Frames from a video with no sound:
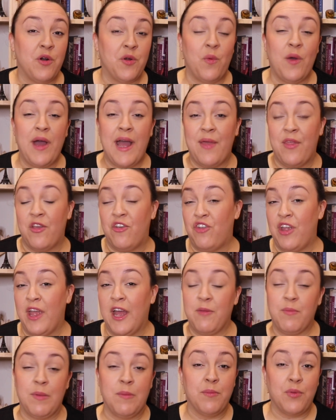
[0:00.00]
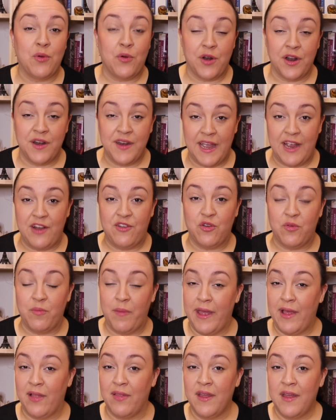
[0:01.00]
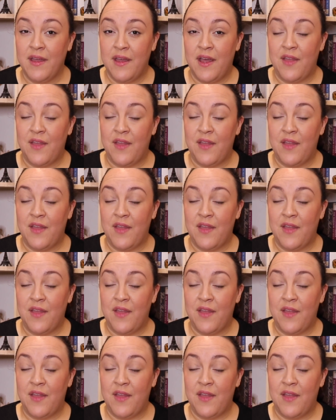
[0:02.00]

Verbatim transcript: aware that she had been born a natal male,